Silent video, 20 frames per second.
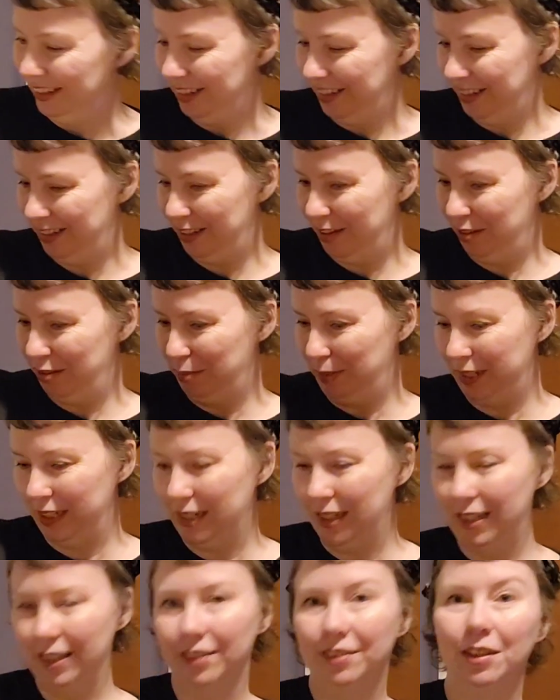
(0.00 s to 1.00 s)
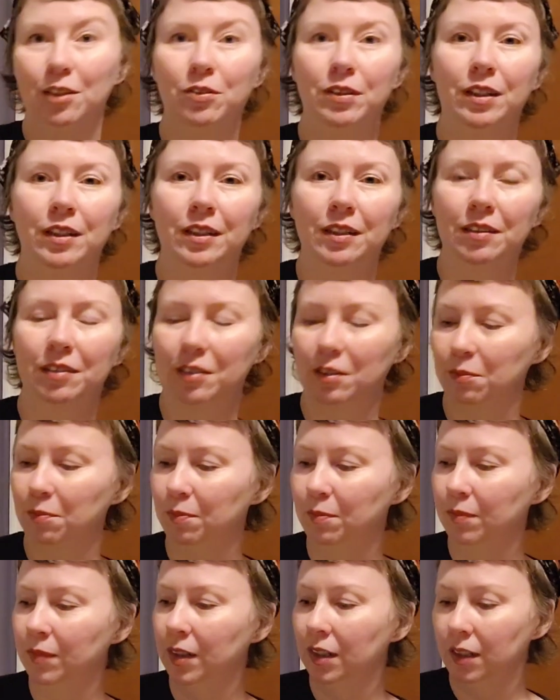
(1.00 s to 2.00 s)
Oh my gosh, oh here it is.
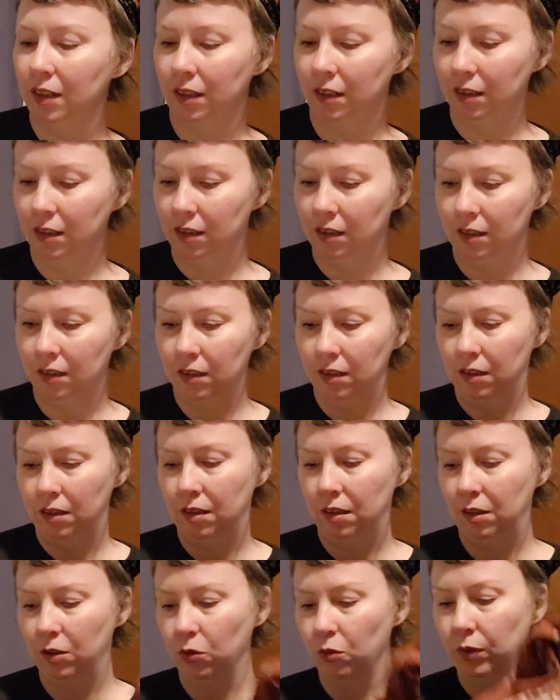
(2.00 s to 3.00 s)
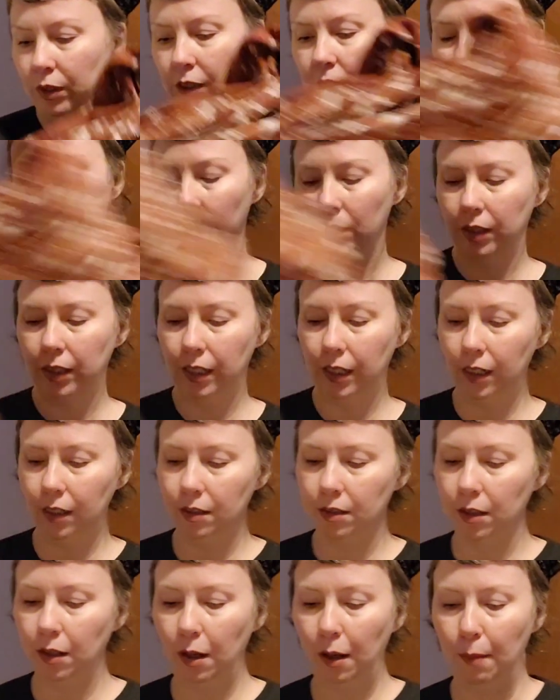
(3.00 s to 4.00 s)
A really great
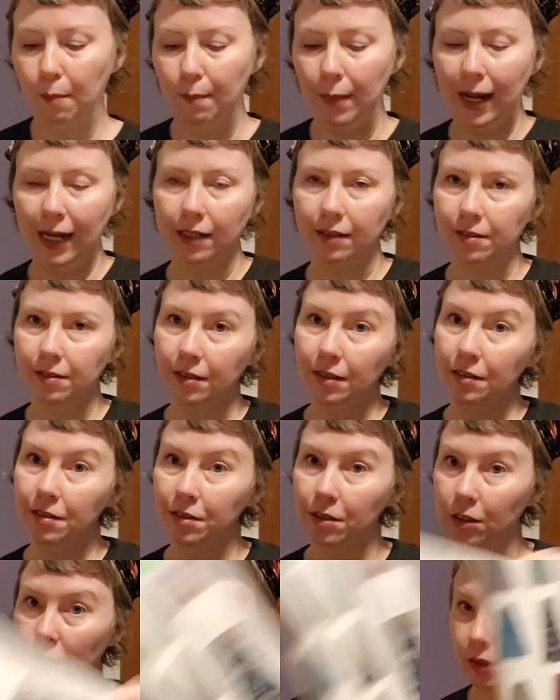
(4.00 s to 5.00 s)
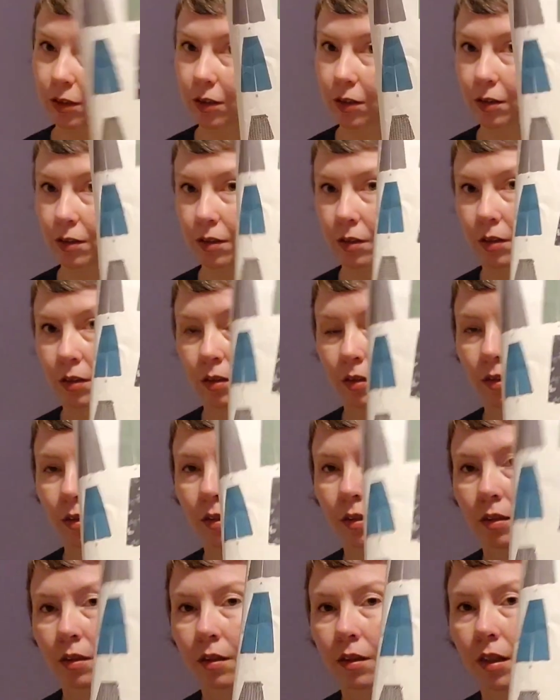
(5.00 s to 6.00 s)
maxi skirt,
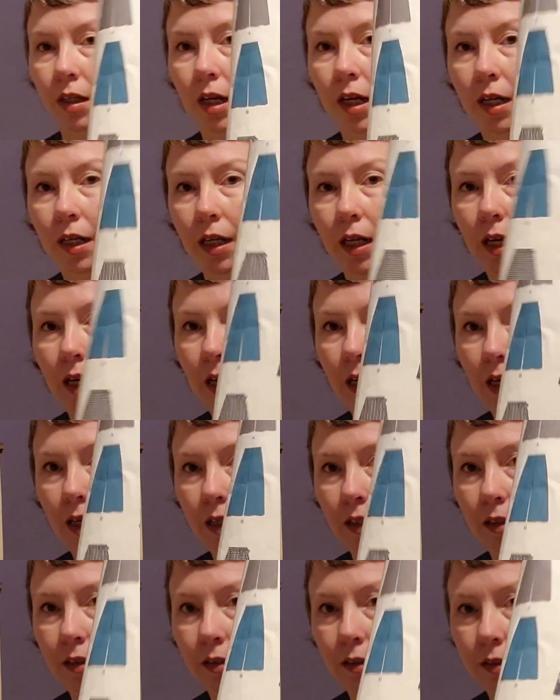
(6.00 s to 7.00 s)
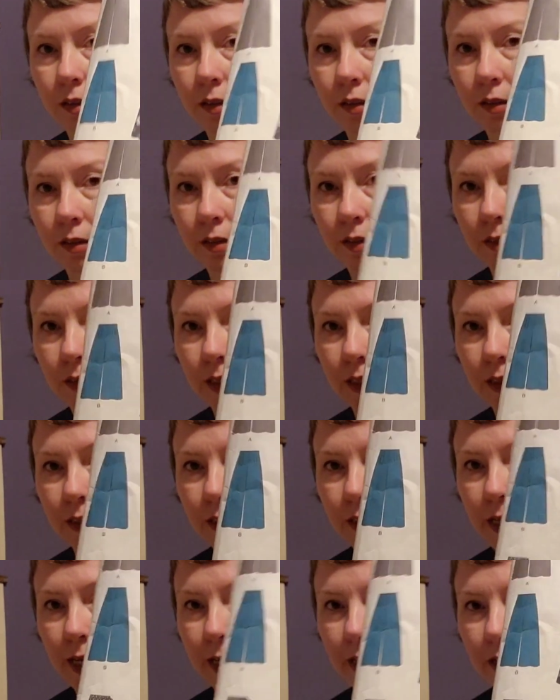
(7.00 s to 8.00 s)
a la, like the
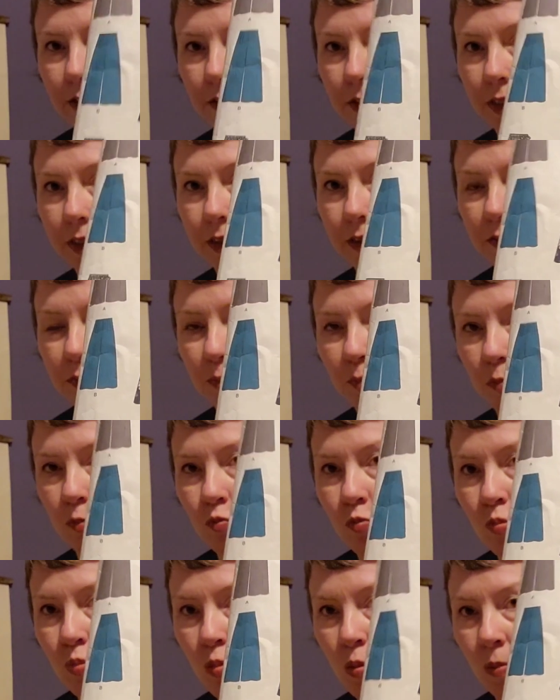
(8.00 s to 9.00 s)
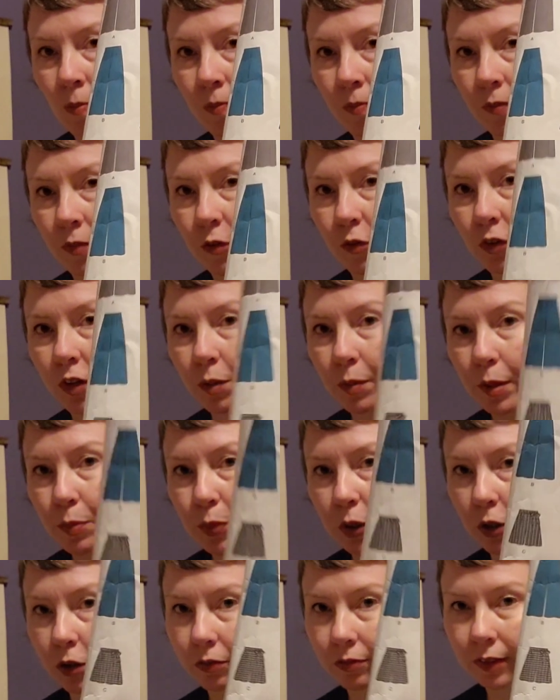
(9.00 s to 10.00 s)
gal there. Wouldn't that be
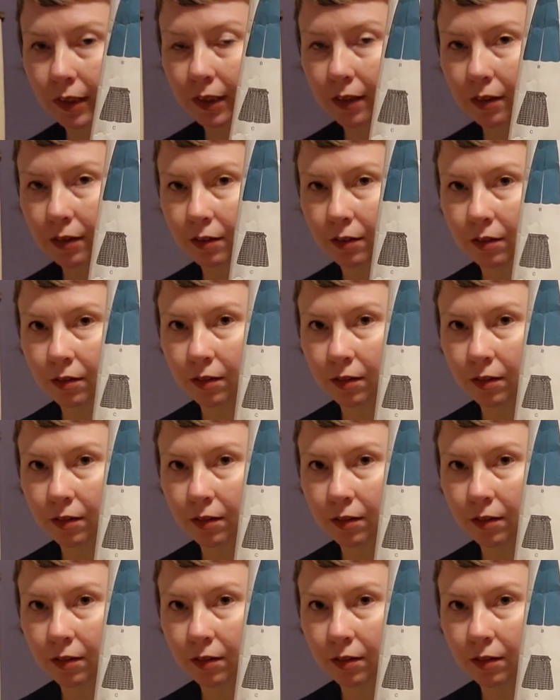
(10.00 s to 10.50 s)
perfect?